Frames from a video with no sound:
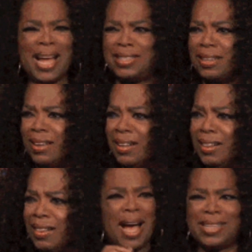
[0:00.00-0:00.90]
Wake
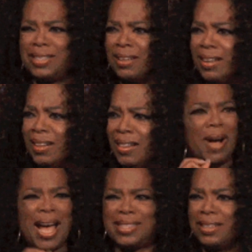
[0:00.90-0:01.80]
everybody up.
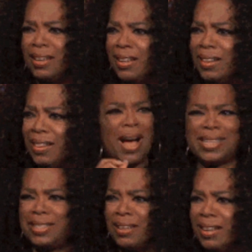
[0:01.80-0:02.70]
Tell
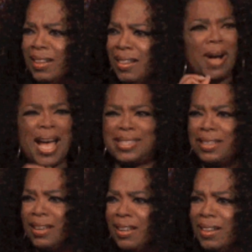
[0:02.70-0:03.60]
everybody put on their
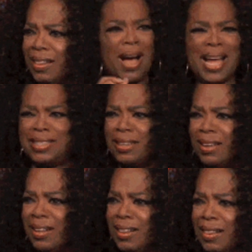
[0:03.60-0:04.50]
put put on
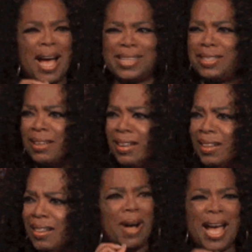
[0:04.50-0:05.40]
their social
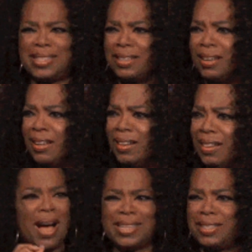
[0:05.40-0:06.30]
media. Th-
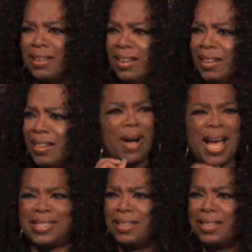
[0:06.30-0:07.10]
this is a big one.